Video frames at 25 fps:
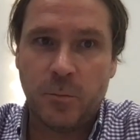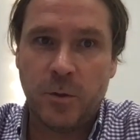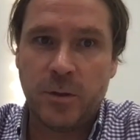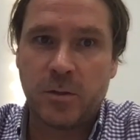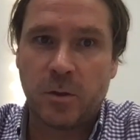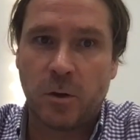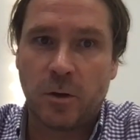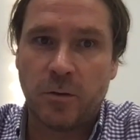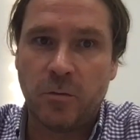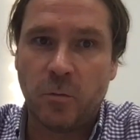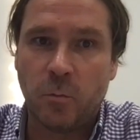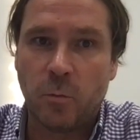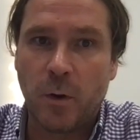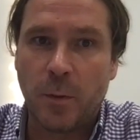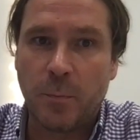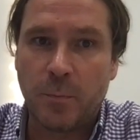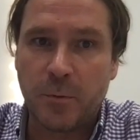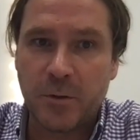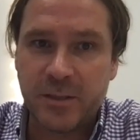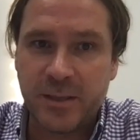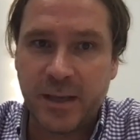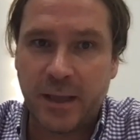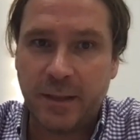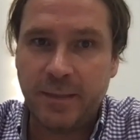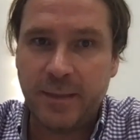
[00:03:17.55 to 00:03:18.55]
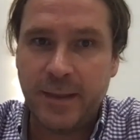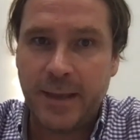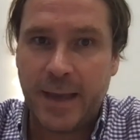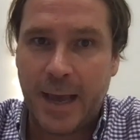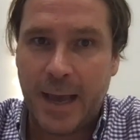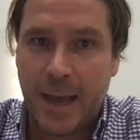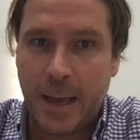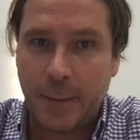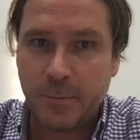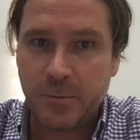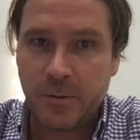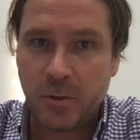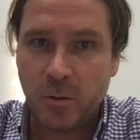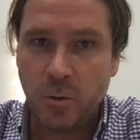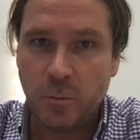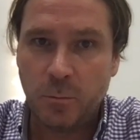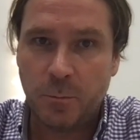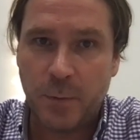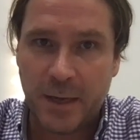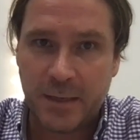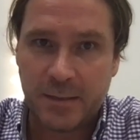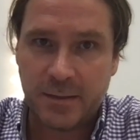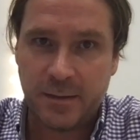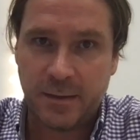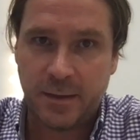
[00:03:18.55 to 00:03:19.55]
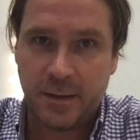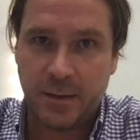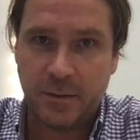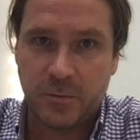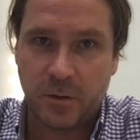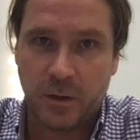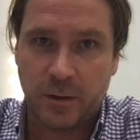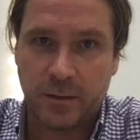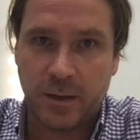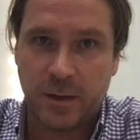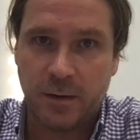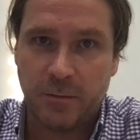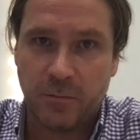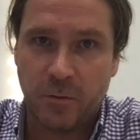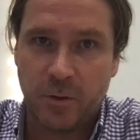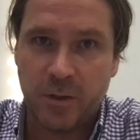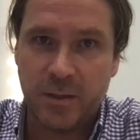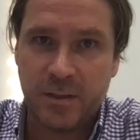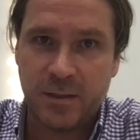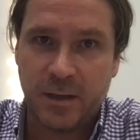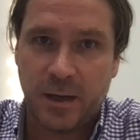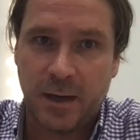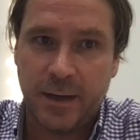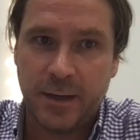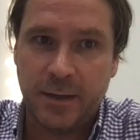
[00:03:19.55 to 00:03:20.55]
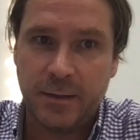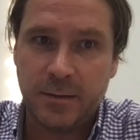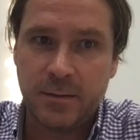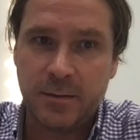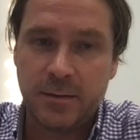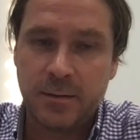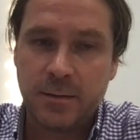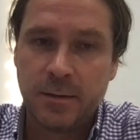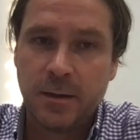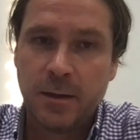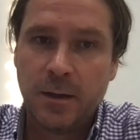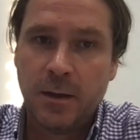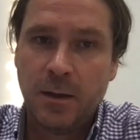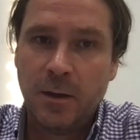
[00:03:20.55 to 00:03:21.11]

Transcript: which are to represent the absolute best in drug delivery science,